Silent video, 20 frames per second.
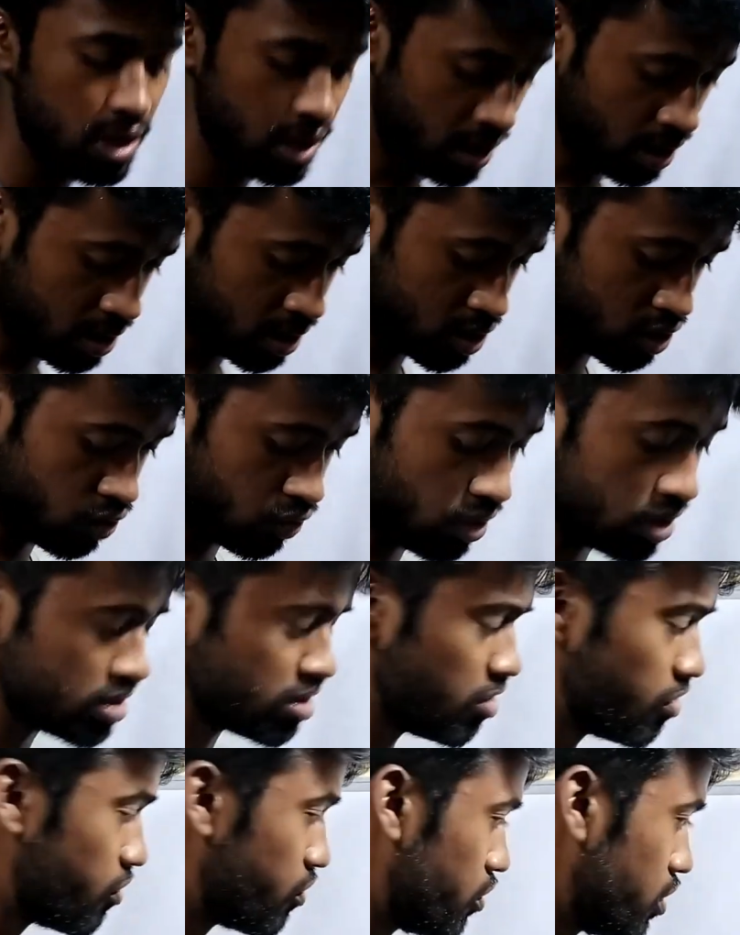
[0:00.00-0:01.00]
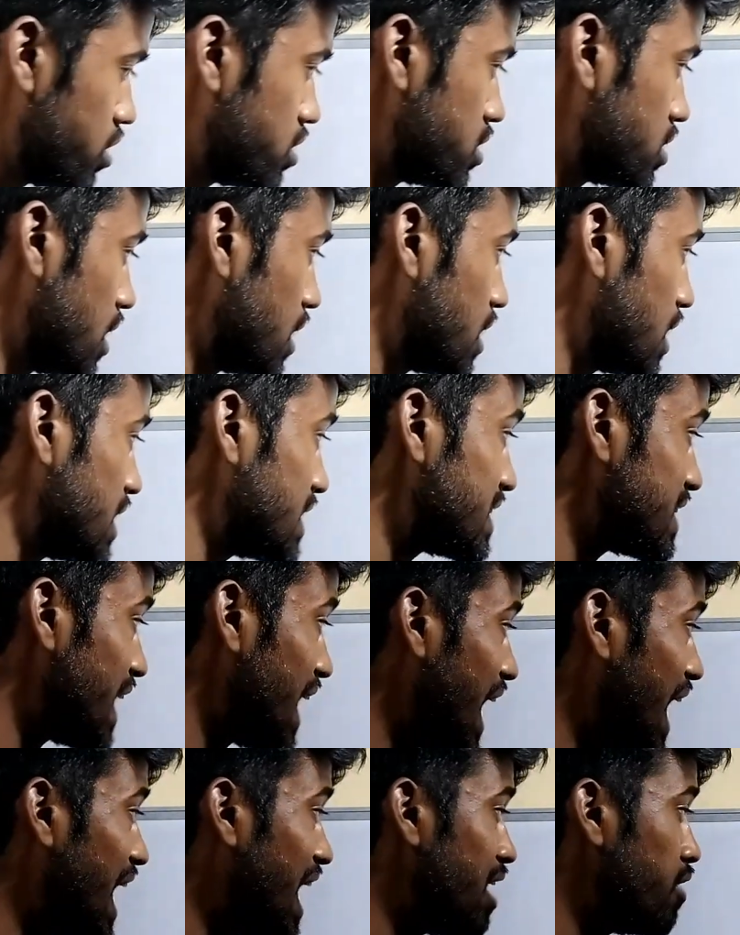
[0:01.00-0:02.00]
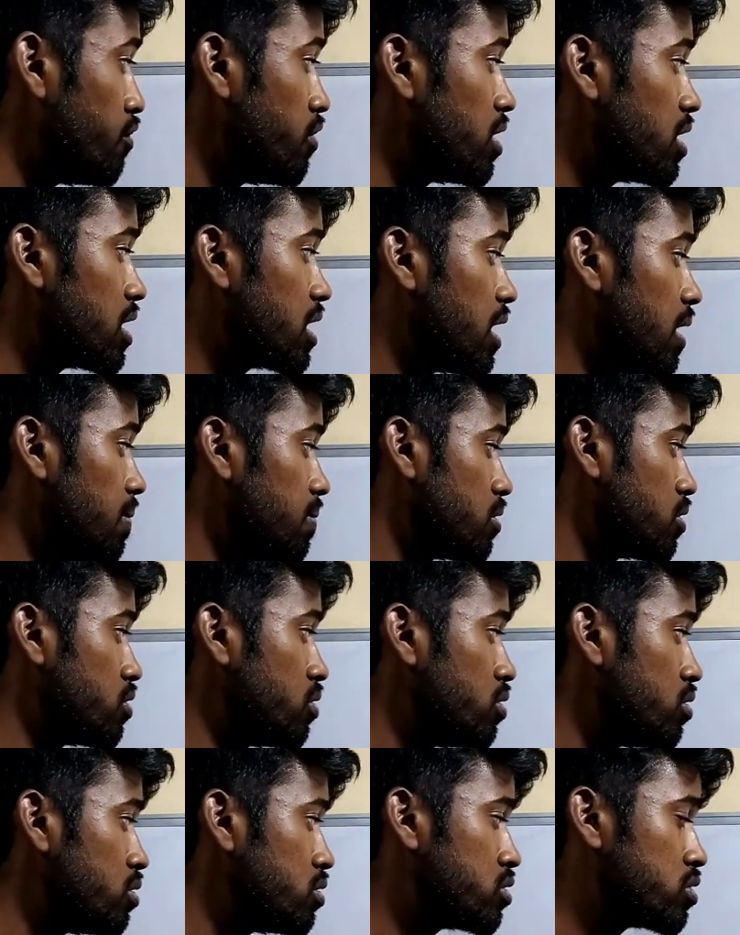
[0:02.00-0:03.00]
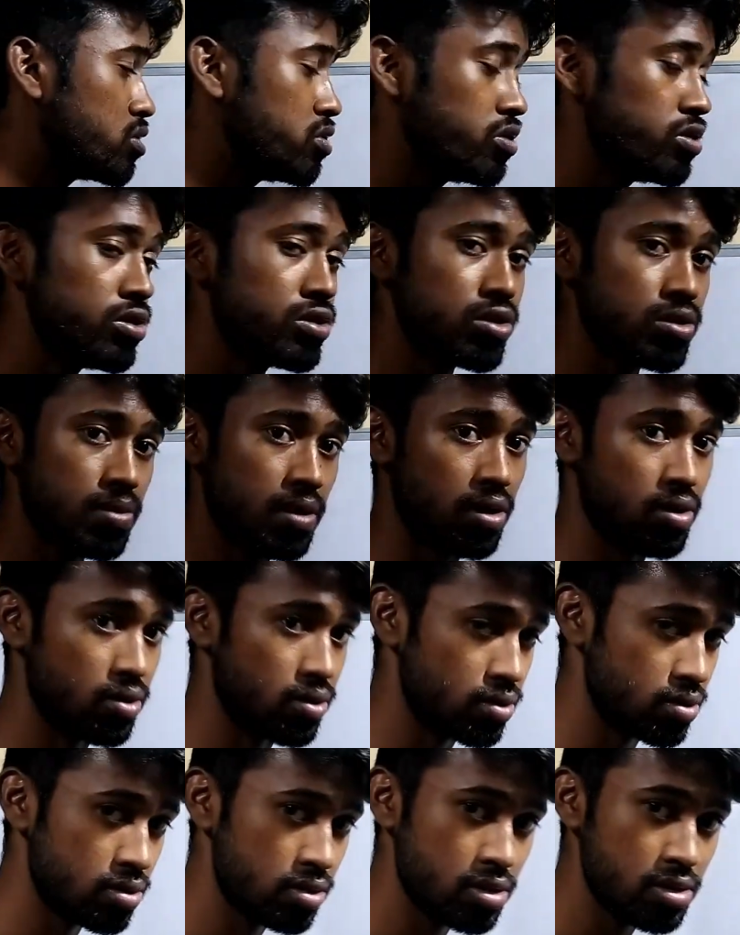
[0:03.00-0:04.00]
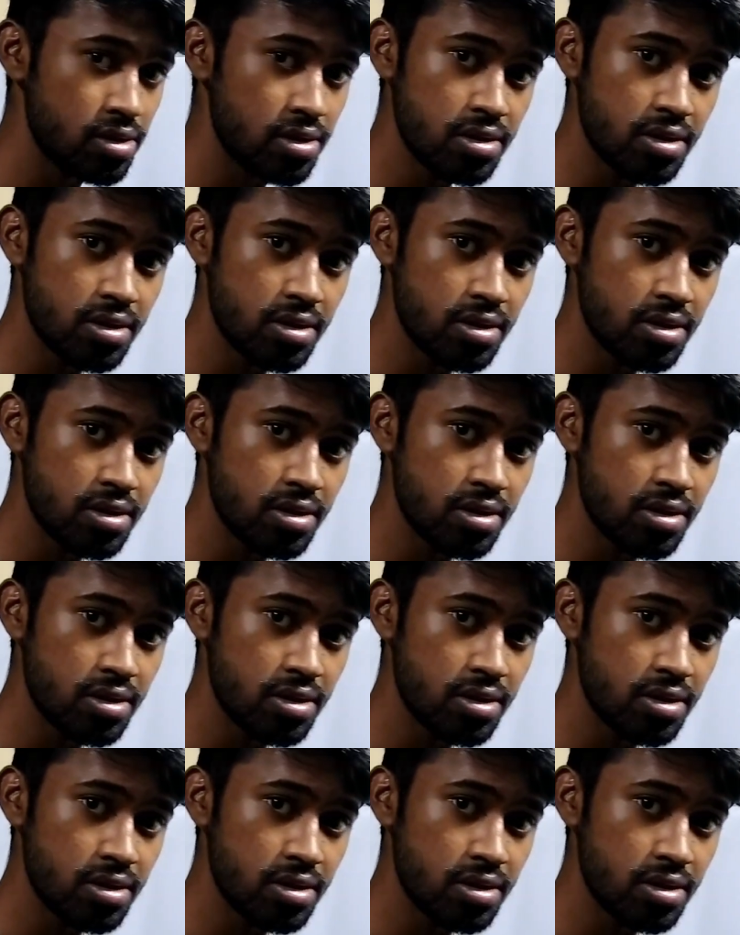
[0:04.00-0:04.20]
Okay, so what is the first sentence? I will come to school tomorrow.